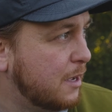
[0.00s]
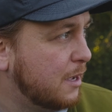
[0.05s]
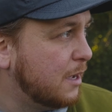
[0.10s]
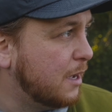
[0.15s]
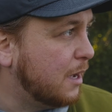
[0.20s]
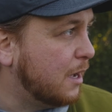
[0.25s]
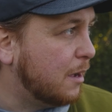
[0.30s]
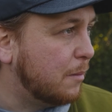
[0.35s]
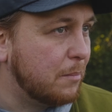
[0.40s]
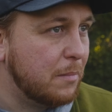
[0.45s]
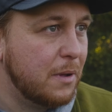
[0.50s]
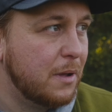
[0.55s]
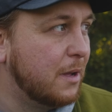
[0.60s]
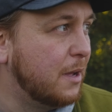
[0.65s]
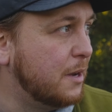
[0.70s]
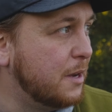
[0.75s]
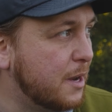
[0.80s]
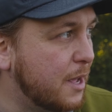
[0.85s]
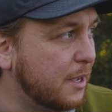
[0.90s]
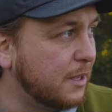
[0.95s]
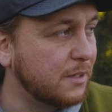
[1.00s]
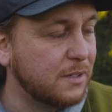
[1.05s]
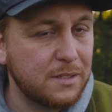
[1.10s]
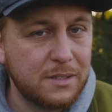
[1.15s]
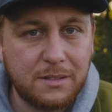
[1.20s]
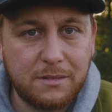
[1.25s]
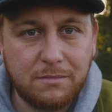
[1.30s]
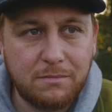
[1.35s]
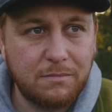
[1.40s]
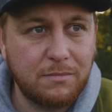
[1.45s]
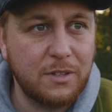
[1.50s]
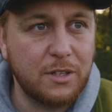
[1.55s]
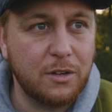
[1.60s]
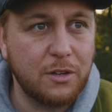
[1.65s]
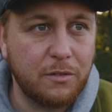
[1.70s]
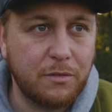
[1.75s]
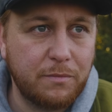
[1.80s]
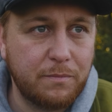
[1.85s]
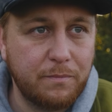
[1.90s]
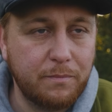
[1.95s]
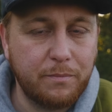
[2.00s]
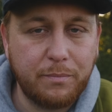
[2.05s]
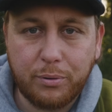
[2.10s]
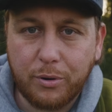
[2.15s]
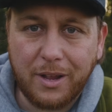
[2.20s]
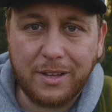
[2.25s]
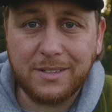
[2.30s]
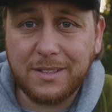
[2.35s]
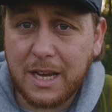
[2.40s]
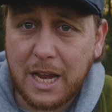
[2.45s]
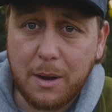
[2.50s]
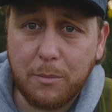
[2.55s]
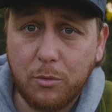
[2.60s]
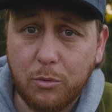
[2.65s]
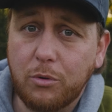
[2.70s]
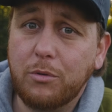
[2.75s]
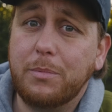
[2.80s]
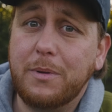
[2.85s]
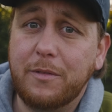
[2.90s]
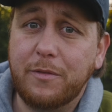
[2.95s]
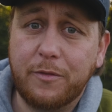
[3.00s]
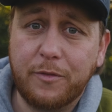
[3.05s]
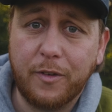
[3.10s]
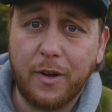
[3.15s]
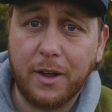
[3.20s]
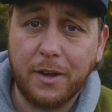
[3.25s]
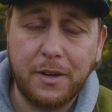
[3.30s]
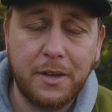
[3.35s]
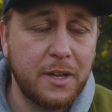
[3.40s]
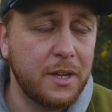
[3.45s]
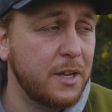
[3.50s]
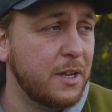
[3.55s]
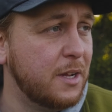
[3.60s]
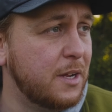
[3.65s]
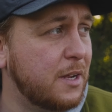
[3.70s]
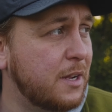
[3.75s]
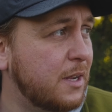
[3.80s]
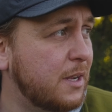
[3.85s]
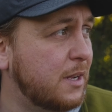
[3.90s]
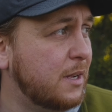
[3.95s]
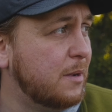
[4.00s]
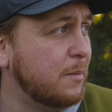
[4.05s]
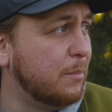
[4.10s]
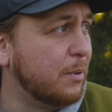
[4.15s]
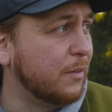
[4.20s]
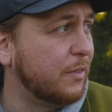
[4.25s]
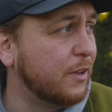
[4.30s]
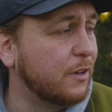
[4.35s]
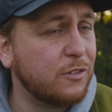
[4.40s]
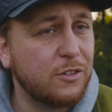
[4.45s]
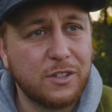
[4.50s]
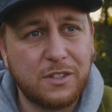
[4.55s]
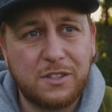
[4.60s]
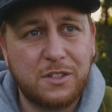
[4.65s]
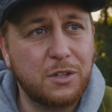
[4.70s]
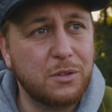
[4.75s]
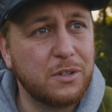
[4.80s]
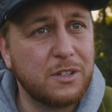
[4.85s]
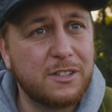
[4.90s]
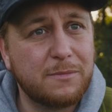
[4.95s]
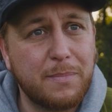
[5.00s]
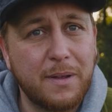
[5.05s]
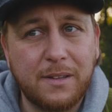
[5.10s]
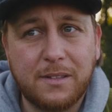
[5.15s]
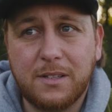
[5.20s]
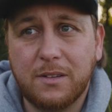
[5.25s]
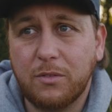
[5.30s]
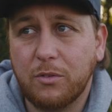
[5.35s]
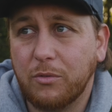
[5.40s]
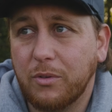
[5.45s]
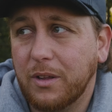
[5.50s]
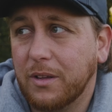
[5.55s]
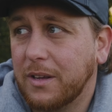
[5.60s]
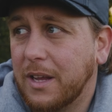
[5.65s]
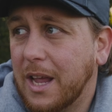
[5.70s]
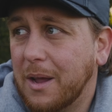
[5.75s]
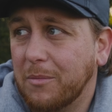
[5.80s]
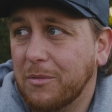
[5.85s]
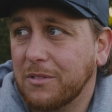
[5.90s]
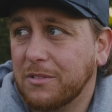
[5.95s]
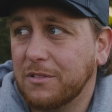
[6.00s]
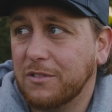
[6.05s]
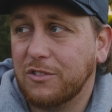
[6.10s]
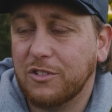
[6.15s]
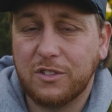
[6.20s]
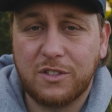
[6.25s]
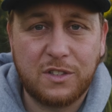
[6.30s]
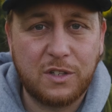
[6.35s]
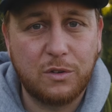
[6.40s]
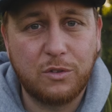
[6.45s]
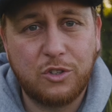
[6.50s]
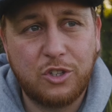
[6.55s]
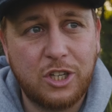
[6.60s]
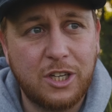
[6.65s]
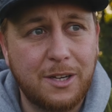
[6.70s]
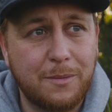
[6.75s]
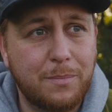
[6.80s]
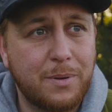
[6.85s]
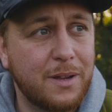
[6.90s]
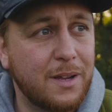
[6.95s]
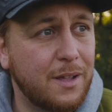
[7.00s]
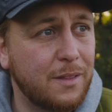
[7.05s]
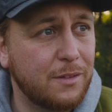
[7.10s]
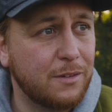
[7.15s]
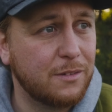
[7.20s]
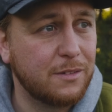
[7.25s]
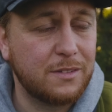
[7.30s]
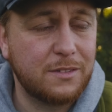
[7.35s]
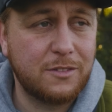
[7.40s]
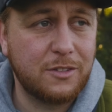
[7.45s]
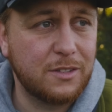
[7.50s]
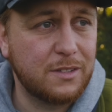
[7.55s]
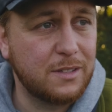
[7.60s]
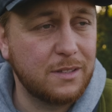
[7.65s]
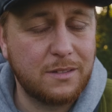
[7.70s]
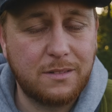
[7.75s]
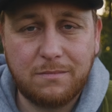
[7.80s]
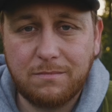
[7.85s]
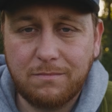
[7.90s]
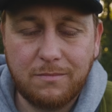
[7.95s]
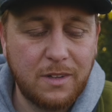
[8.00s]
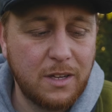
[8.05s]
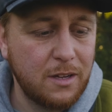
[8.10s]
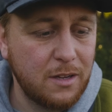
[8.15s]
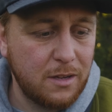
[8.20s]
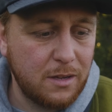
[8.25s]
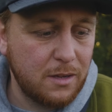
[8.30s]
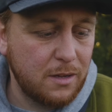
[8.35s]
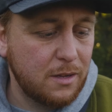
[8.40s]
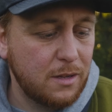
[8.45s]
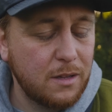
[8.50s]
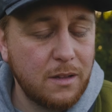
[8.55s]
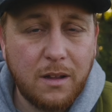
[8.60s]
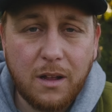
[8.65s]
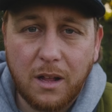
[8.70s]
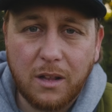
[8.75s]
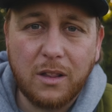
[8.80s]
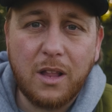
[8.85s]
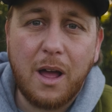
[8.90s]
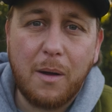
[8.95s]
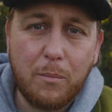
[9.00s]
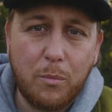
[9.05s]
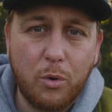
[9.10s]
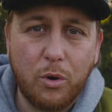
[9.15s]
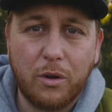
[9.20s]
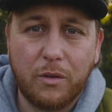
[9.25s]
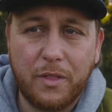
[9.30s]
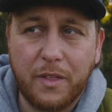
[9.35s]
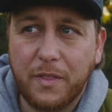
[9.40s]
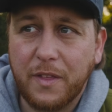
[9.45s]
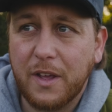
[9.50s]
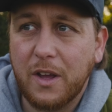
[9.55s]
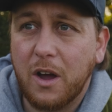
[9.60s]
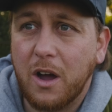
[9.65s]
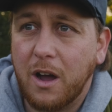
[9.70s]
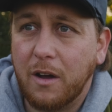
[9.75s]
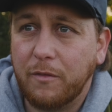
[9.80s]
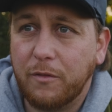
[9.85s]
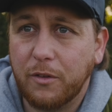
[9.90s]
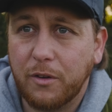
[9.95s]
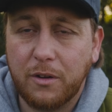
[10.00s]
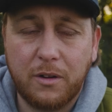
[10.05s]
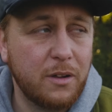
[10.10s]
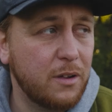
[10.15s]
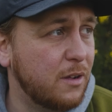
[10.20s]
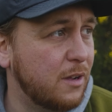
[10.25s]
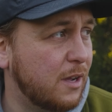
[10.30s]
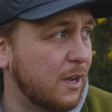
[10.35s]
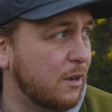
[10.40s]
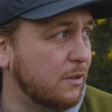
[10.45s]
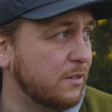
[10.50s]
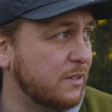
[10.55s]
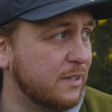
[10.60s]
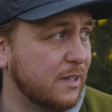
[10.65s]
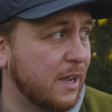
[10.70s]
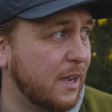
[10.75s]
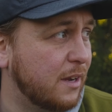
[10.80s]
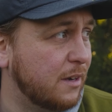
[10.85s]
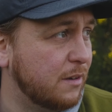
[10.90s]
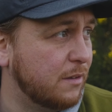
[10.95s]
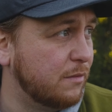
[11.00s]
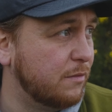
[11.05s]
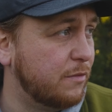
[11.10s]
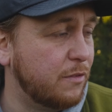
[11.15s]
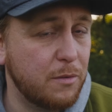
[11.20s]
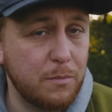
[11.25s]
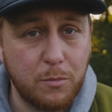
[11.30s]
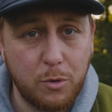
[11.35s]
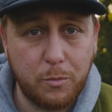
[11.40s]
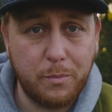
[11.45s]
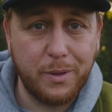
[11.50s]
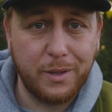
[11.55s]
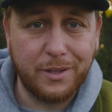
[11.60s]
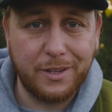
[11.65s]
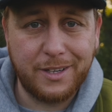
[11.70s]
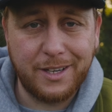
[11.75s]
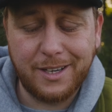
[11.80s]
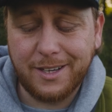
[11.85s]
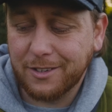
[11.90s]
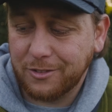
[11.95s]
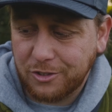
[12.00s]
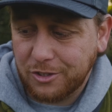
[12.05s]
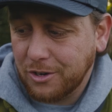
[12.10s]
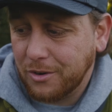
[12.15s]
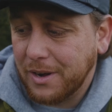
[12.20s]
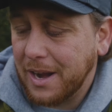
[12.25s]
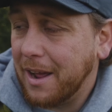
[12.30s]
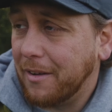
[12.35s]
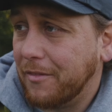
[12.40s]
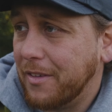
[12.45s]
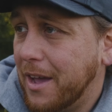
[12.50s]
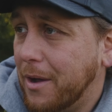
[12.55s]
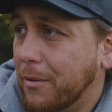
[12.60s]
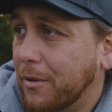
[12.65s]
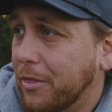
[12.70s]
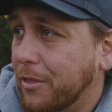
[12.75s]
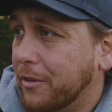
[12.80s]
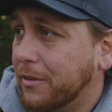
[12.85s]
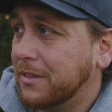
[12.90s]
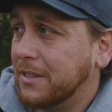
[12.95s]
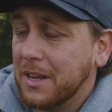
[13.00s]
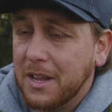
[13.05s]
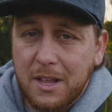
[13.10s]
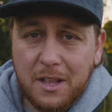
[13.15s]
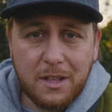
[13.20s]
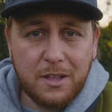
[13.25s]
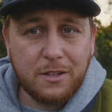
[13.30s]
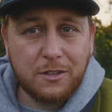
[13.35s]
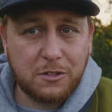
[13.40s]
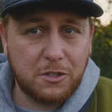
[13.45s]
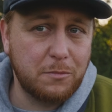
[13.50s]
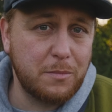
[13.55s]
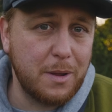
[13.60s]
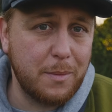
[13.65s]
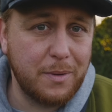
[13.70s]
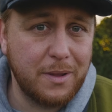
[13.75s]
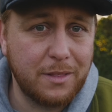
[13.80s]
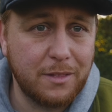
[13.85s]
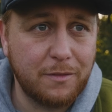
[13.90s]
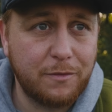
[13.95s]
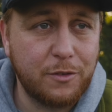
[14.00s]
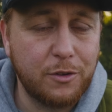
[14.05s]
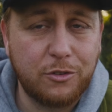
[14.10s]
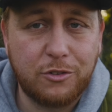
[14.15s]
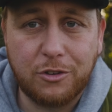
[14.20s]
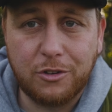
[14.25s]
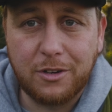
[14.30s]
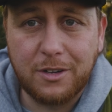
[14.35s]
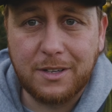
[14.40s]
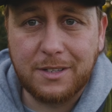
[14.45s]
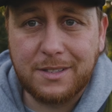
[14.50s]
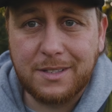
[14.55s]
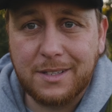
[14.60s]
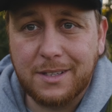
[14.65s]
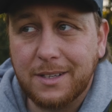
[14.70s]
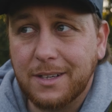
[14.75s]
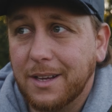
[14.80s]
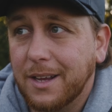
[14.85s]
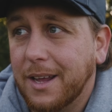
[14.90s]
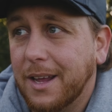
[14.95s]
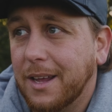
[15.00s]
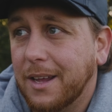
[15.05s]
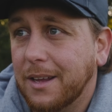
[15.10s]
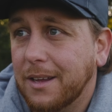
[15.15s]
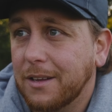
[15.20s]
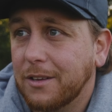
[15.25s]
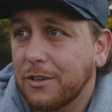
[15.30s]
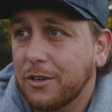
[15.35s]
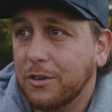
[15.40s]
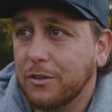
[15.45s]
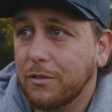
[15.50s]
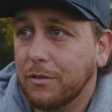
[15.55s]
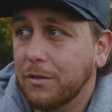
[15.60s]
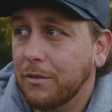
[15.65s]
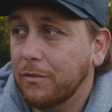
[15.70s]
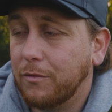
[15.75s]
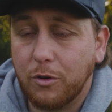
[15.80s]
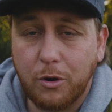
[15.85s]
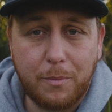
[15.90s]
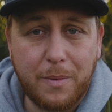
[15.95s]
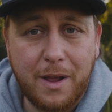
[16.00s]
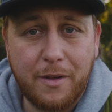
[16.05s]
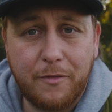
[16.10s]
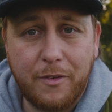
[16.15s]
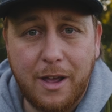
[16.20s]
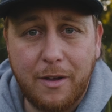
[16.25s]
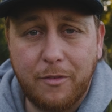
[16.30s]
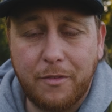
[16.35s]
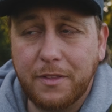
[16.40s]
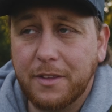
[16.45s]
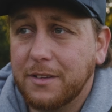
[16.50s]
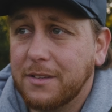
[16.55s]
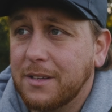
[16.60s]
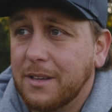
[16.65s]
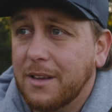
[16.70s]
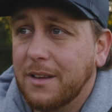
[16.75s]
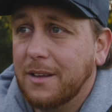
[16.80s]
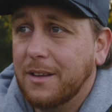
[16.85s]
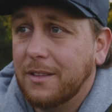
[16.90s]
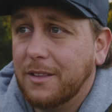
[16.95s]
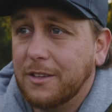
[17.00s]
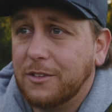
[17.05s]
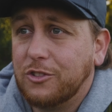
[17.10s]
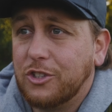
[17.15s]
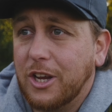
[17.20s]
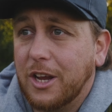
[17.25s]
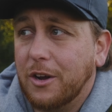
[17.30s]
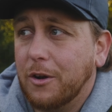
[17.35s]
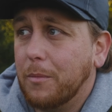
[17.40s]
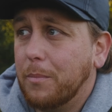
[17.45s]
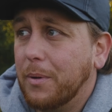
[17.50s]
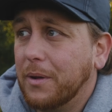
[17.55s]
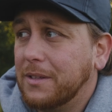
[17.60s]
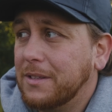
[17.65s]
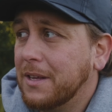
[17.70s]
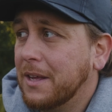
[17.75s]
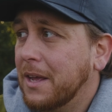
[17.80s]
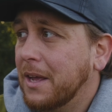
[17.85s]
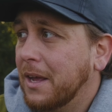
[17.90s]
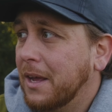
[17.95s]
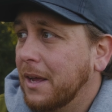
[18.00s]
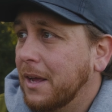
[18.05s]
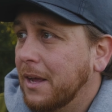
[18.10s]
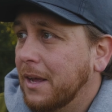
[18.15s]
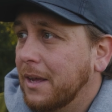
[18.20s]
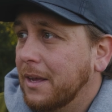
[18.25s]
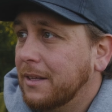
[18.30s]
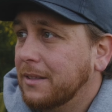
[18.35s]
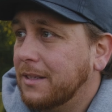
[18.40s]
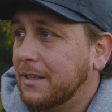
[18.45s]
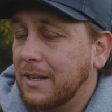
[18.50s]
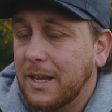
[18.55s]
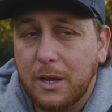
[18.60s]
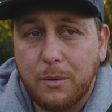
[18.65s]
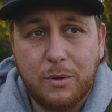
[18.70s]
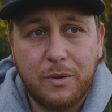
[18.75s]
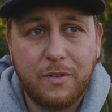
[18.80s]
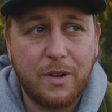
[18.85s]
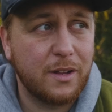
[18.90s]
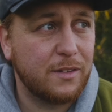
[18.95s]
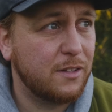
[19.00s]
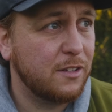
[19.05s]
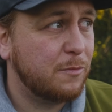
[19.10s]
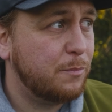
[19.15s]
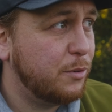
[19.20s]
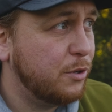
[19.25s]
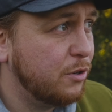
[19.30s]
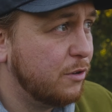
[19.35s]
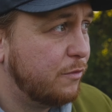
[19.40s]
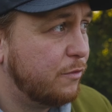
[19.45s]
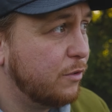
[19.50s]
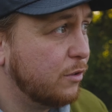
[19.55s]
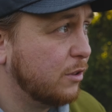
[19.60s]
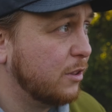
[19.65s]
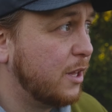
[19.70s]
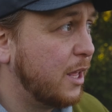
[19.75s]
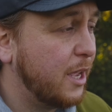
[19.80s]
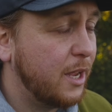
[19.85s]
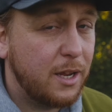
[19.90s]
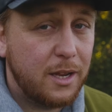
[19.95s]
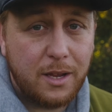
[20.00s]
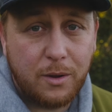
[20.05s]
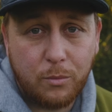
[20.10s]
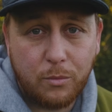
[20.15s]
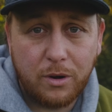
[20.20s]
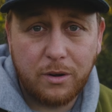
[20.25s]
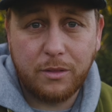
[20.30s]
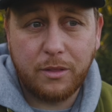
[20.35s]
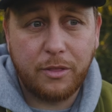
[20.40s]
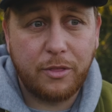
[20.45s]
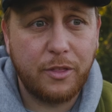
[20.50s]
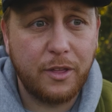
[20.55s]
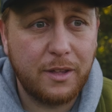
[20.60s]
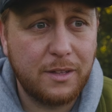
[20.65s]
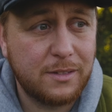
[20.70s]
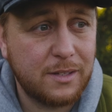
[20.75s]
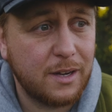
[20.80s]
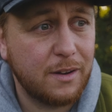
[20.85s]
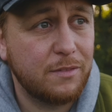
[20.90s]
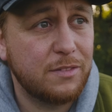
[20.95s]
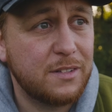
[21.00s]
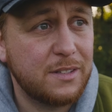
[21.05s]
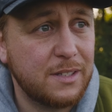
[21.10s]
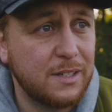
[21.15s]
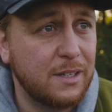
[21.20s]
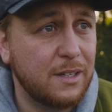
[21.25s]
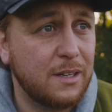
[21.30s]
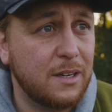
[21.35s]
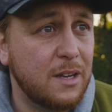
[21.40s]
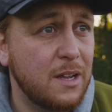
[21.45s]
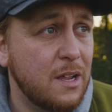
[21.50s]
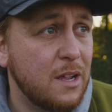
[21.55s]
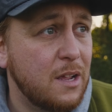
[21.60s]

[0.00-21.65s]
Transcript: A nice, you know, press camera would be fun, but they're just too expensive, and rail cameras are just so cheap, and there's just a lot more that they offer outside of mobility, because you don't have that with those. So maybe in the future you're going to see a new 4x5 on this channel. But today we've got this beautiful light, and one of the things that I've seen